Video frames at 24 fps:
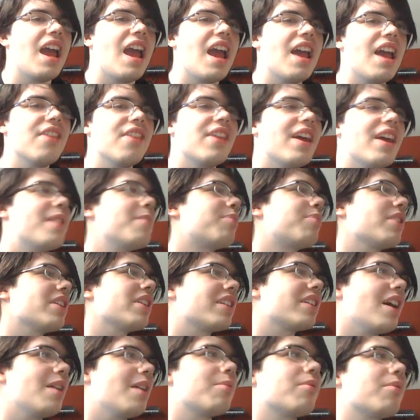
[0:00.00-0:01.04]
and then
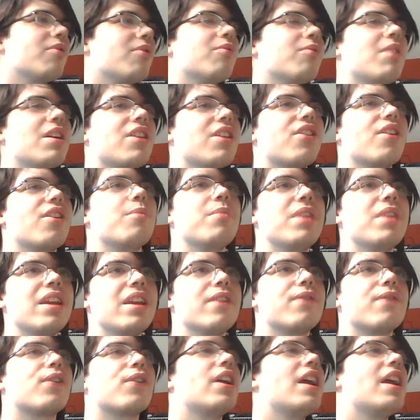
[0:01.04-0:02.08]
break up with
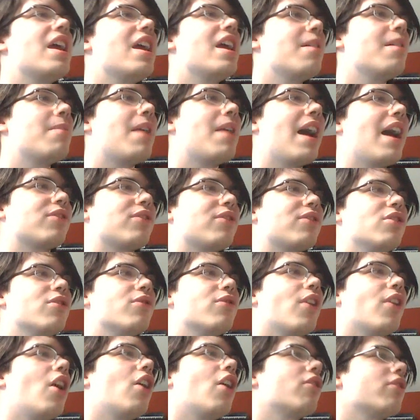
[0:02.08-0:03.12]
me for him after
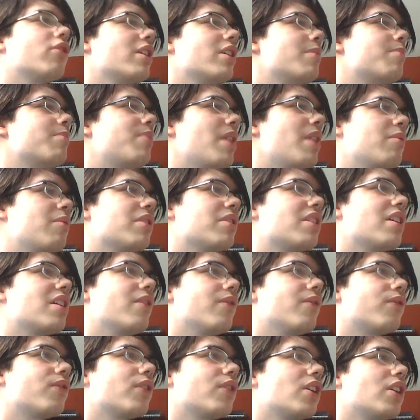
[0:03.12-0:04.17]
you've already been with
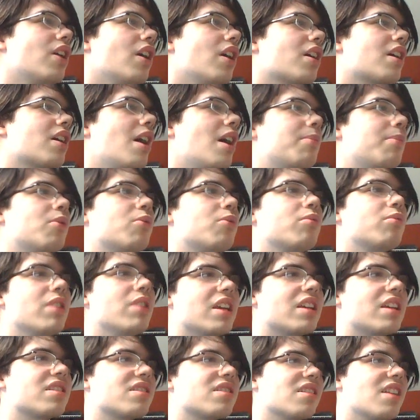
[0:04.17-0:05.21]
him for a couple
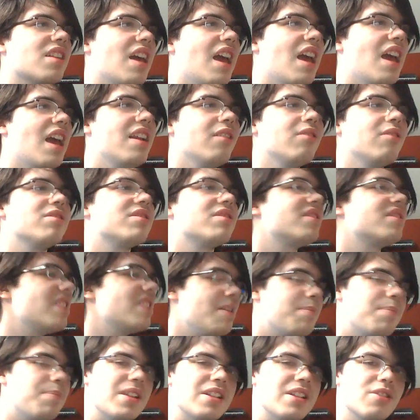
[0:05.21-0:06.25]
weeks. And it was
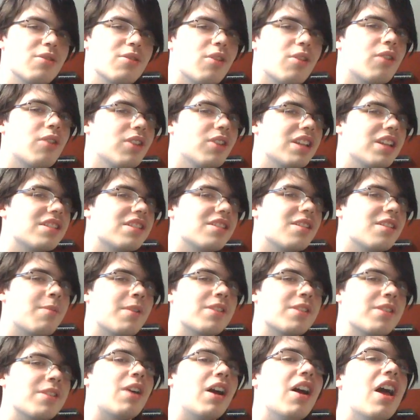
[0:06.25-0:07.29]
deep into our relationship
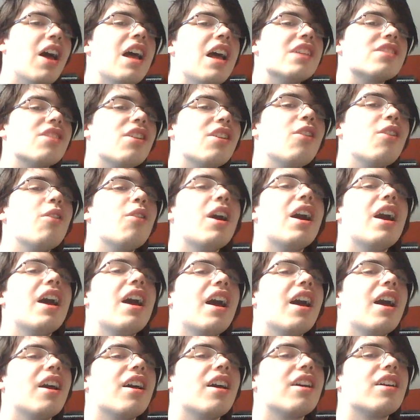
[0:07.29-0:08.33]
as well. So,
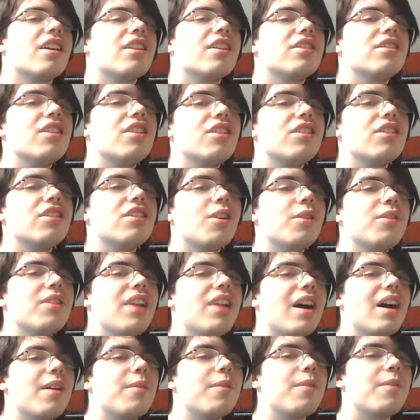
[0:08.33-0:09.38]

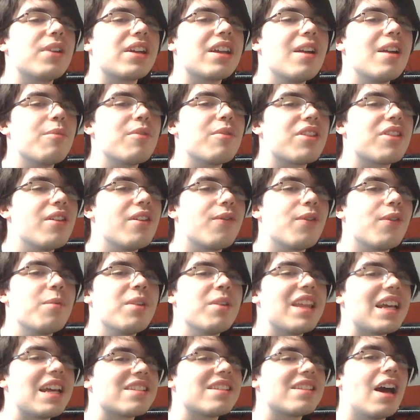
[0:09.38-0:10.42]
not breaking up with him for me,
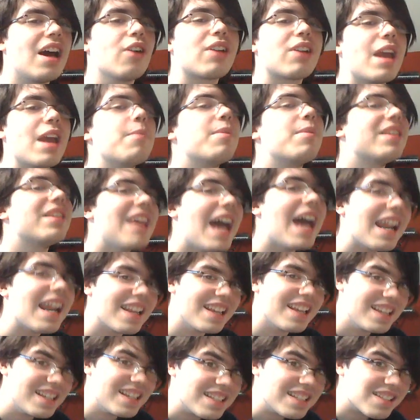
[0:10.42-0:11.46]
that's not okay, but that
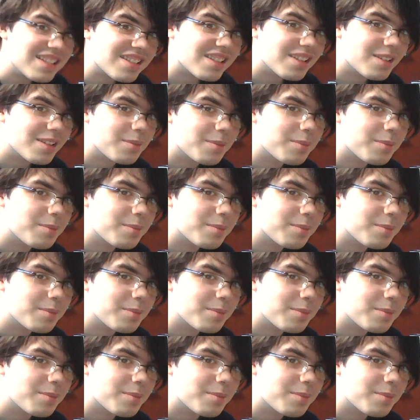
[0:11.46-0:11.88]
is.